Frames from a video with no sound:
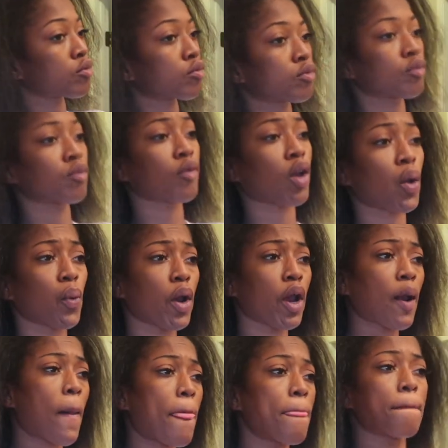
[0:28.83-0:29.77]
But we're
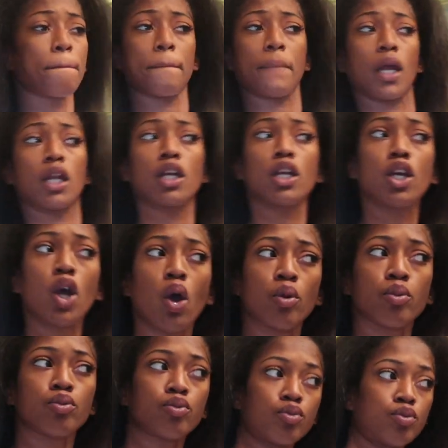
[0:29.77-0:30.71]
starting off with blow dried
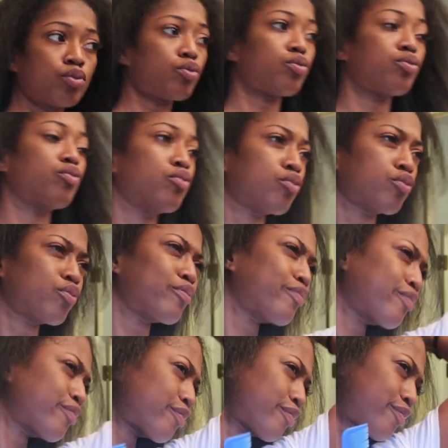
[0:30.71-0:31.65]
hair. You can start off
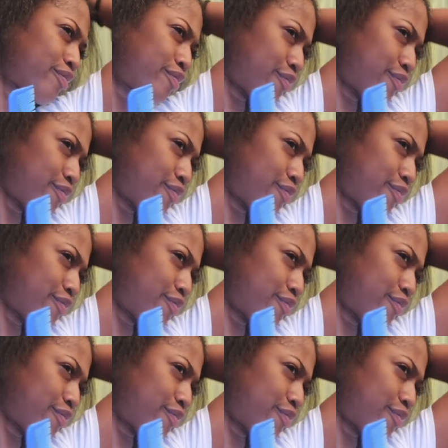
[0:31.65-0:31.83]
with